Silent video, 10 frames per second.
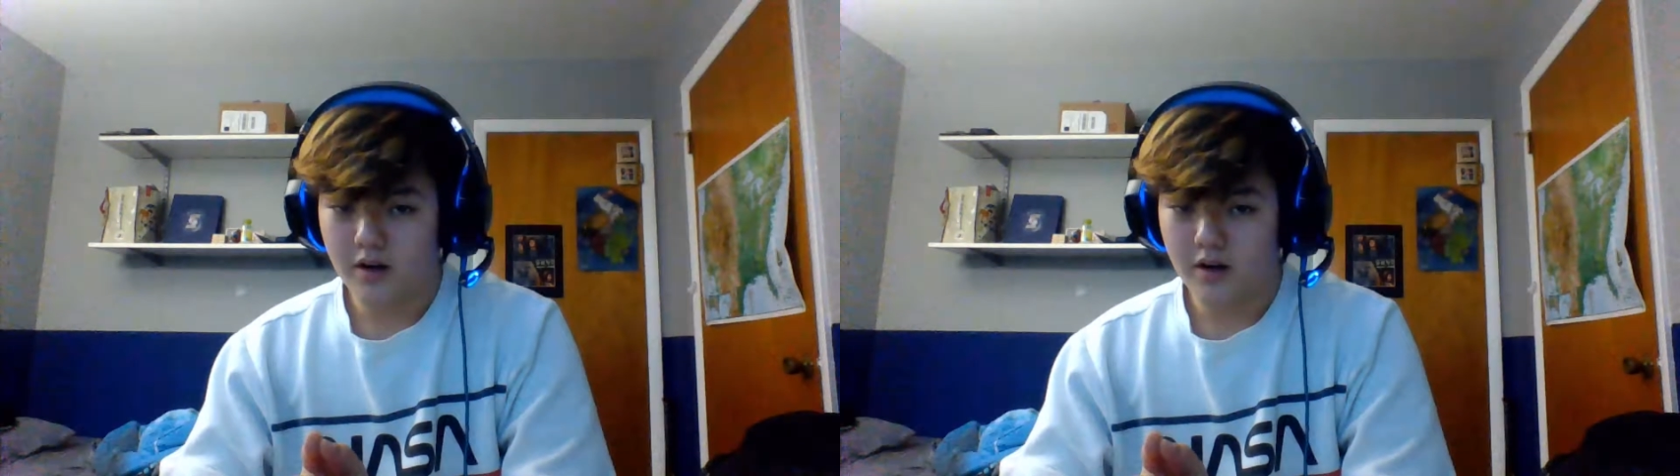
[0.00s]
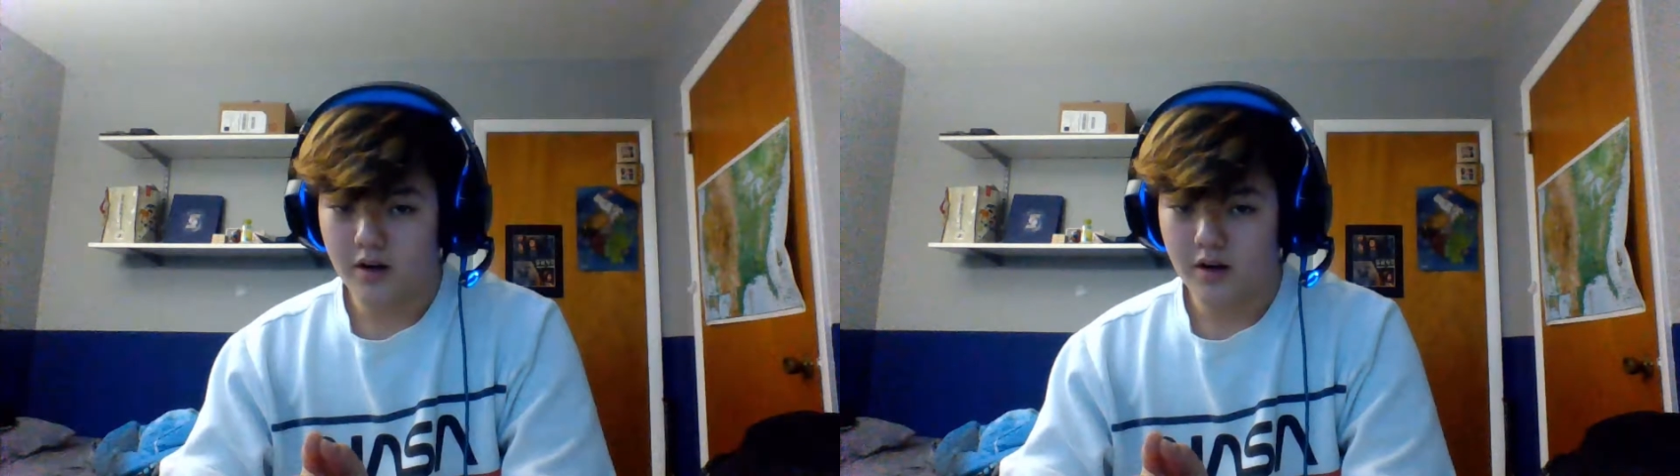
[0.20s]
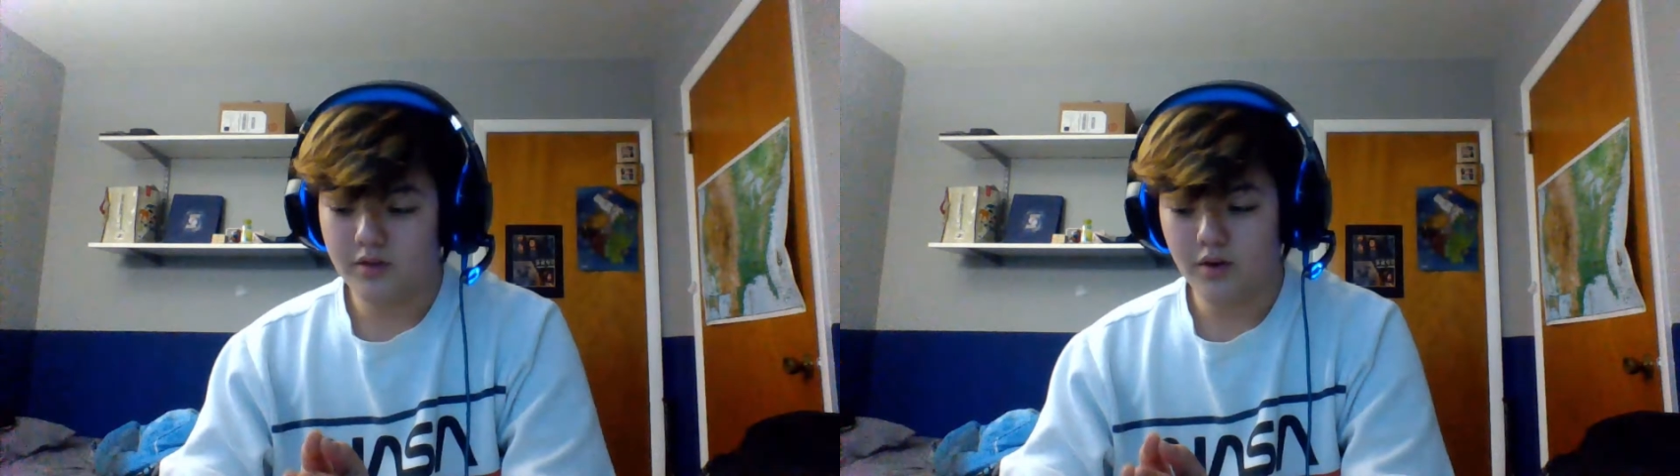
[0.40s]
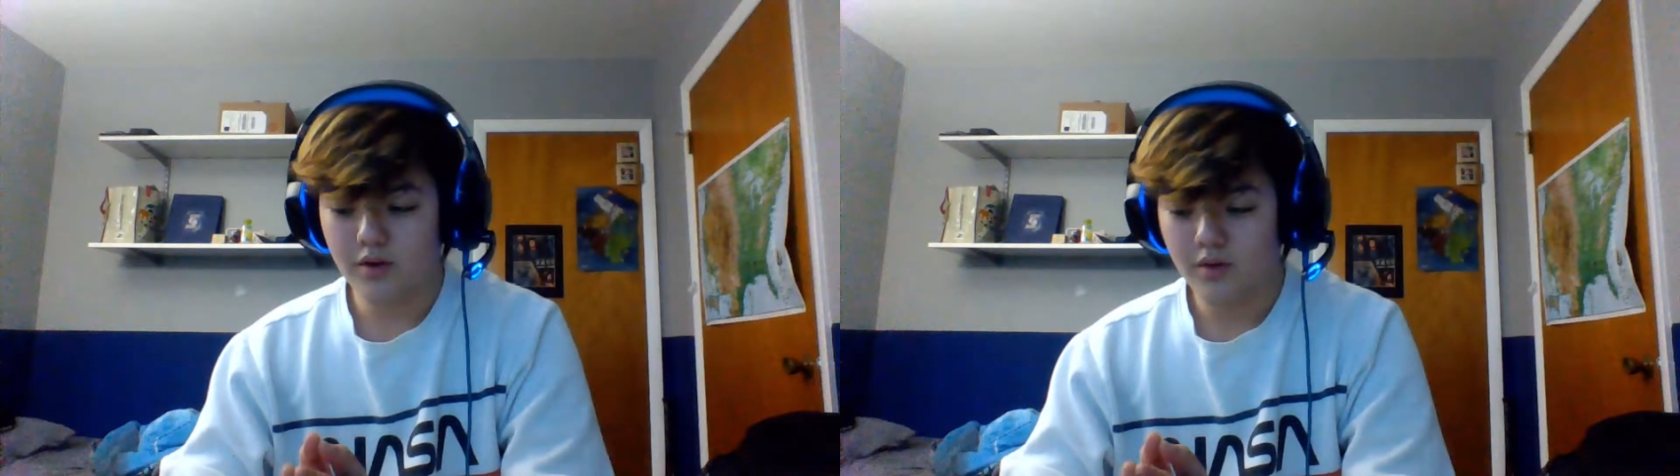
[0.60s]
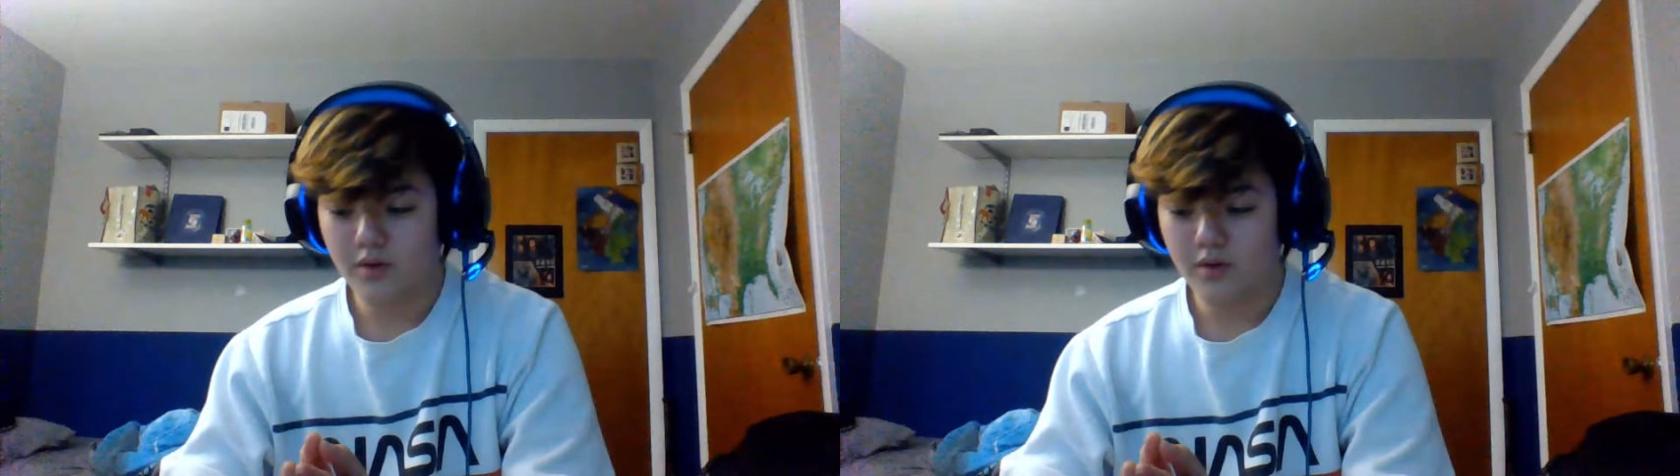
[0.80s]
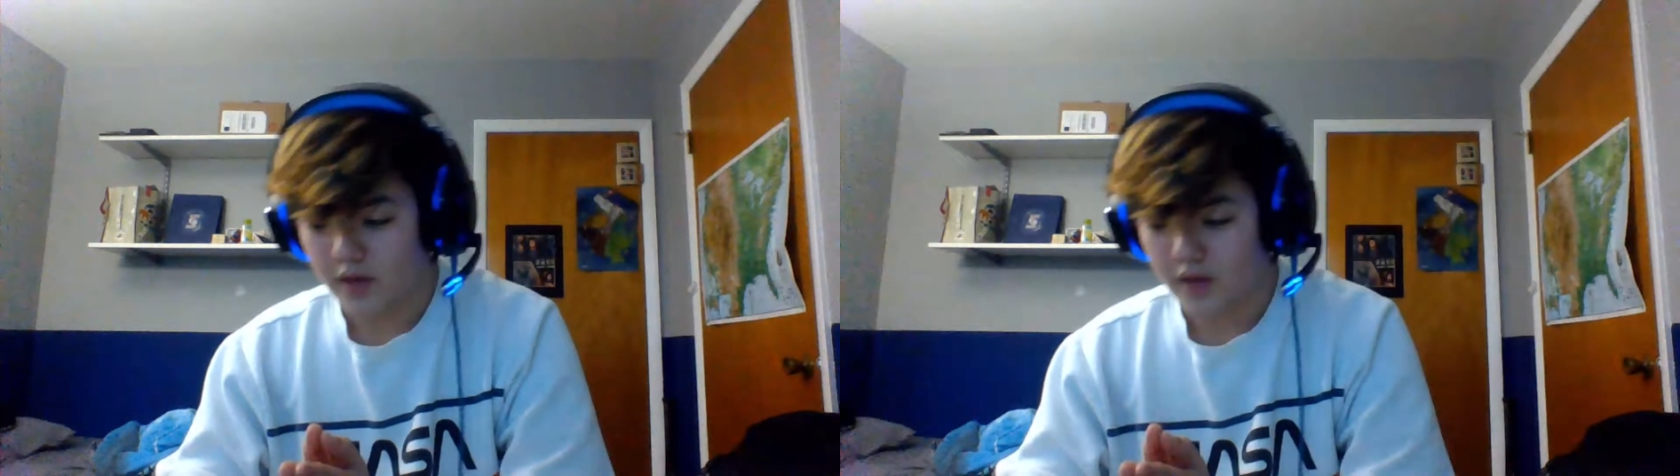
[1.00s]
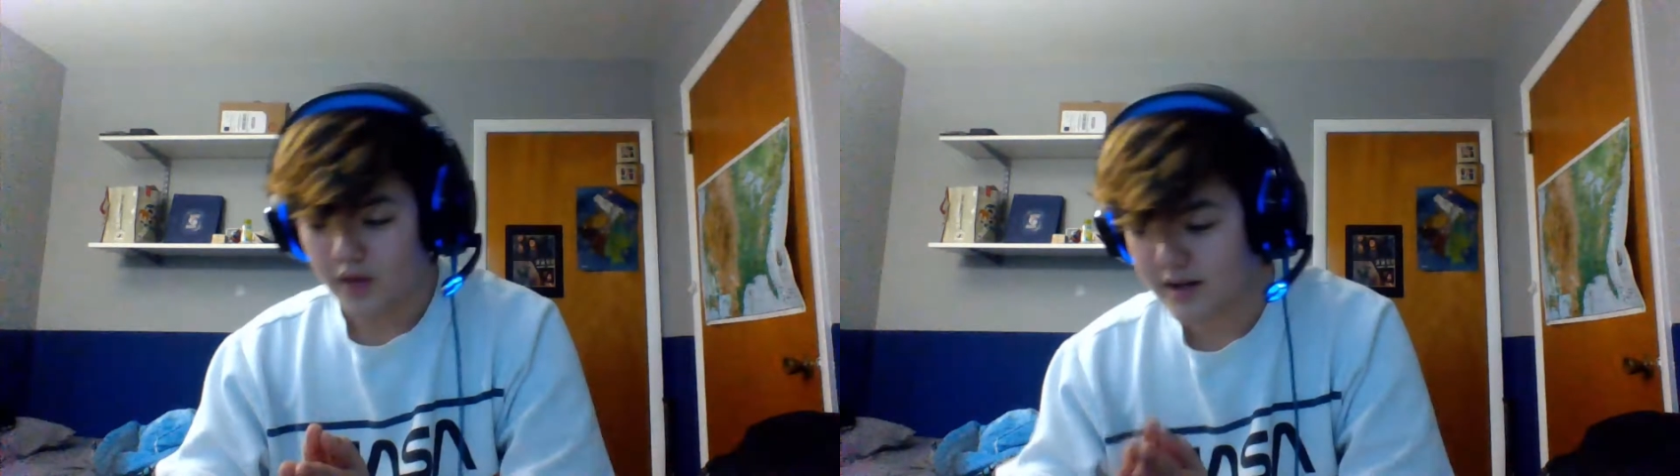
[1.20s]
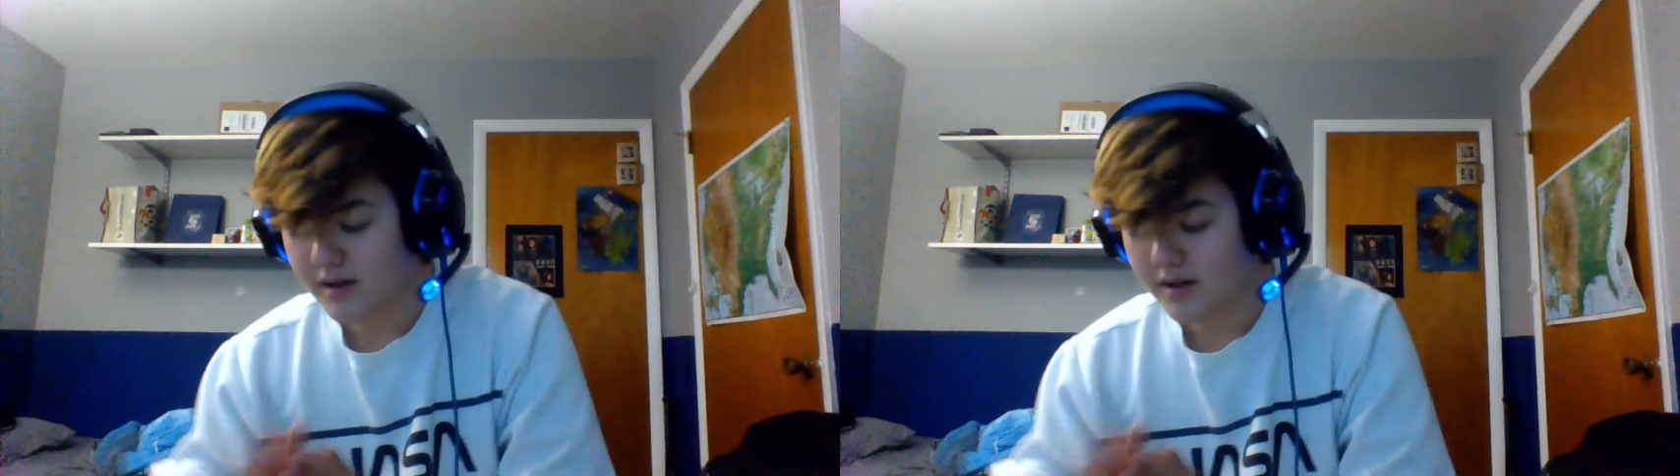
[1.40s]
So, and
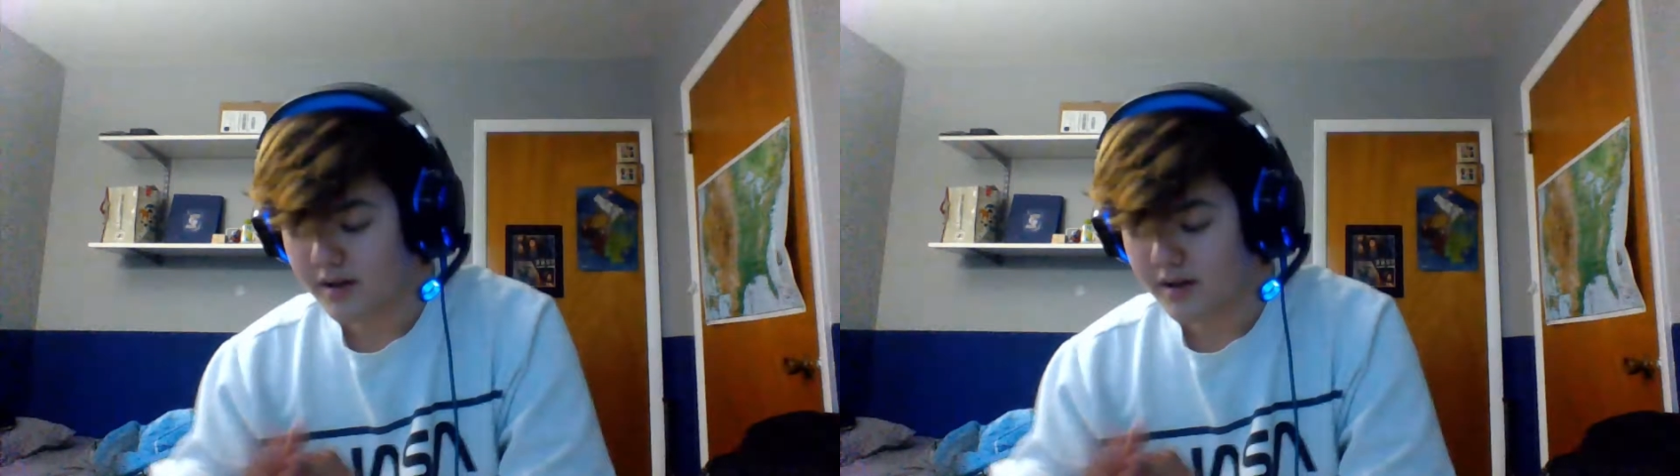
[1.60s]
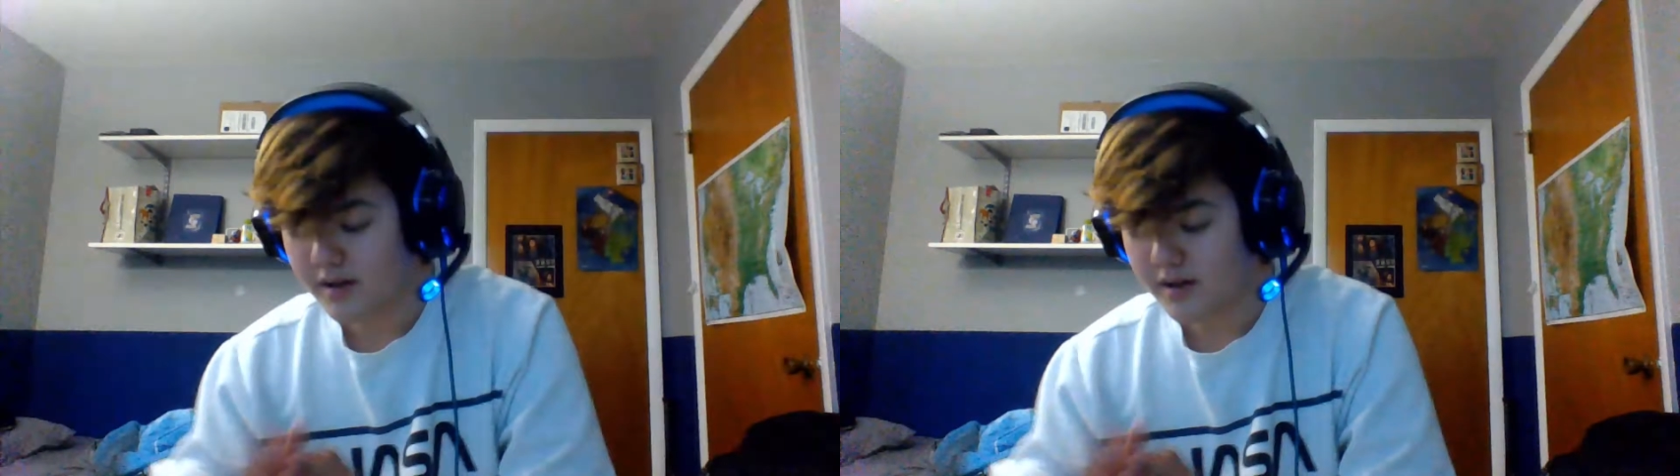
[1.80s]
then it also